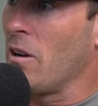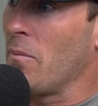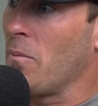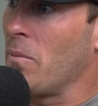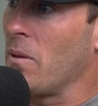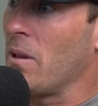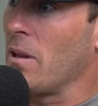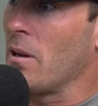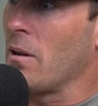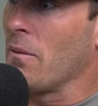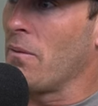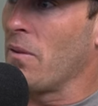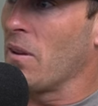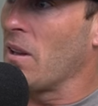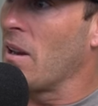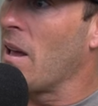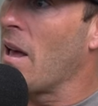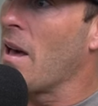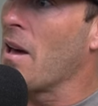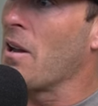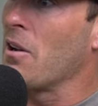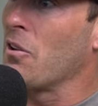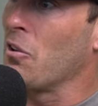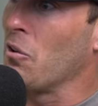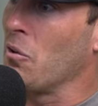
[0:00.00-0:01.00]
But then I figured out
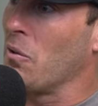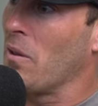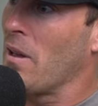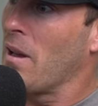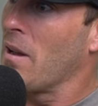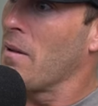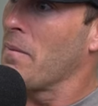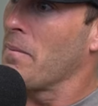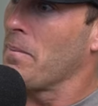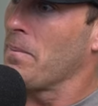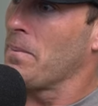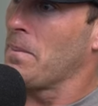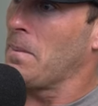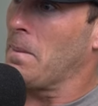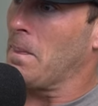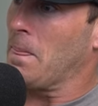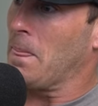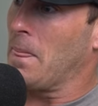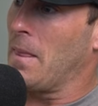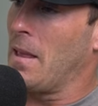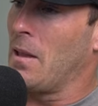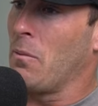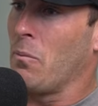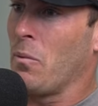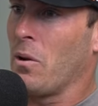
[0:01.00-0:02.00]
how to do that,
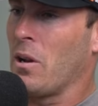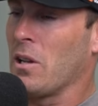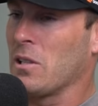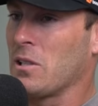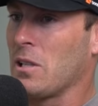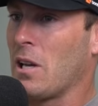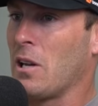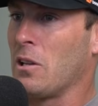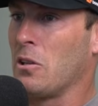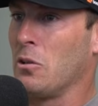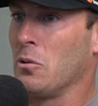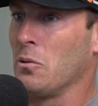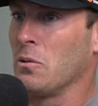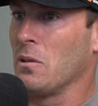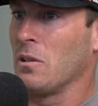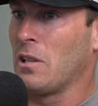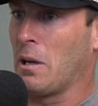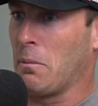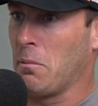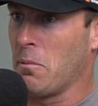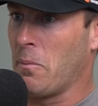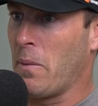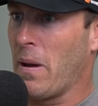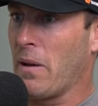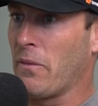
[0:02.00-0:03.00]
and when I started doing the
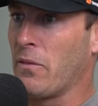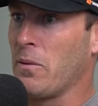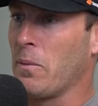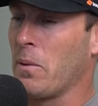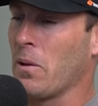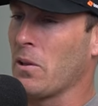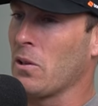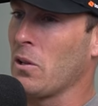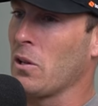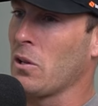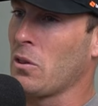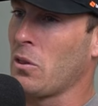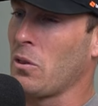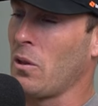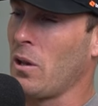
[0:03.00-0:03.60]
double backflip,